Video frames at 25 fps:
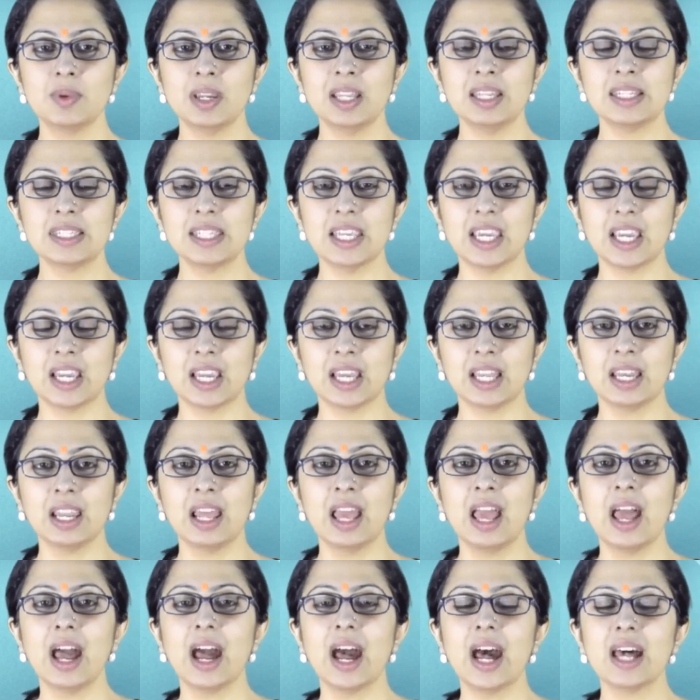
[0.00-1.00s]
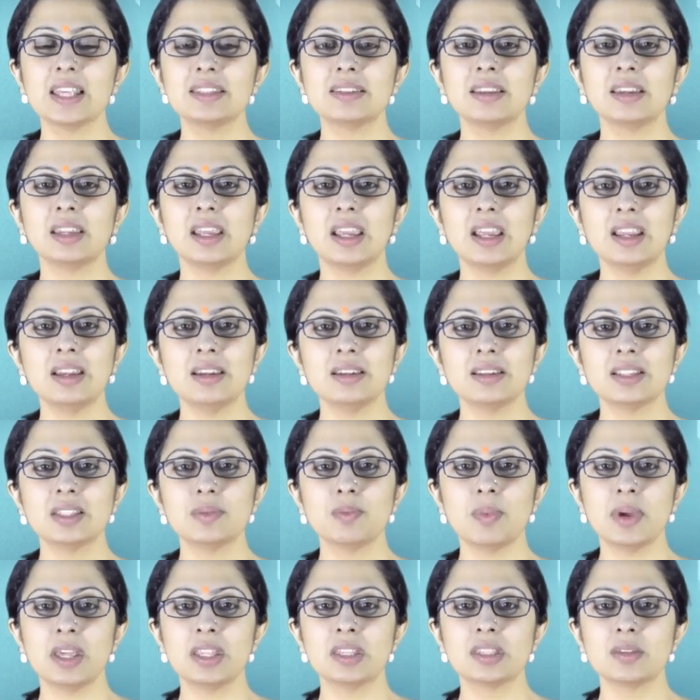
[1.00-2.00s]
been taken as an
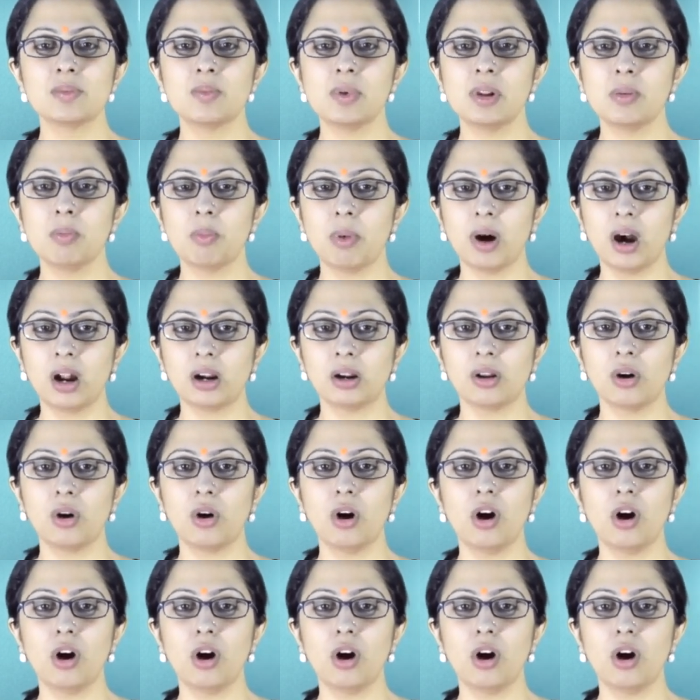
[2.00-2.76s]
indispensable part